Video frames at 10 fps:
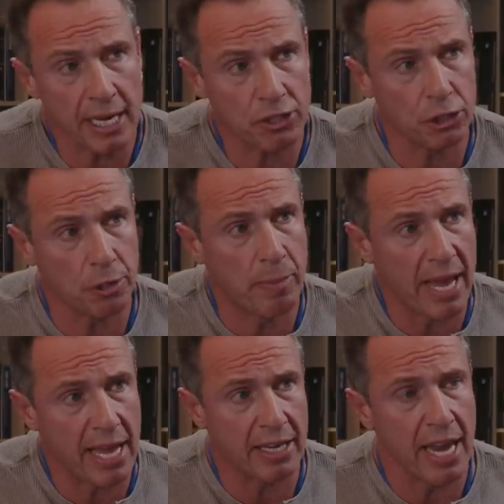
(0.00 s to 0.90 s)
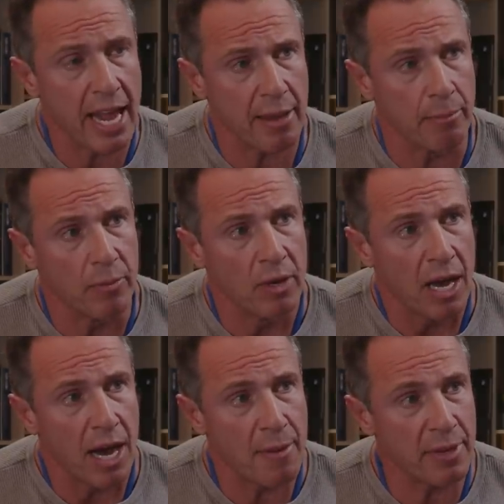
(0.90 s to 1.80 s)
has such a bad name.
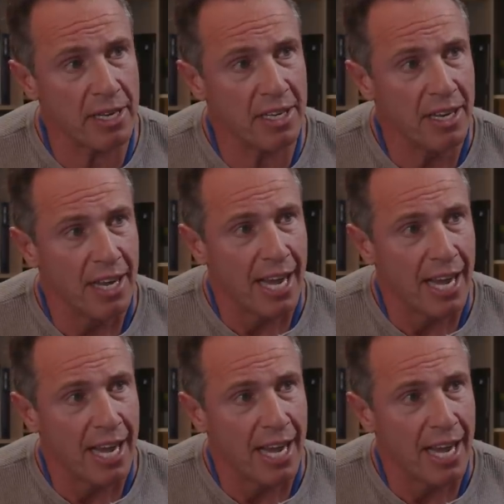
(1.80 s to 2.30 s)
I mean,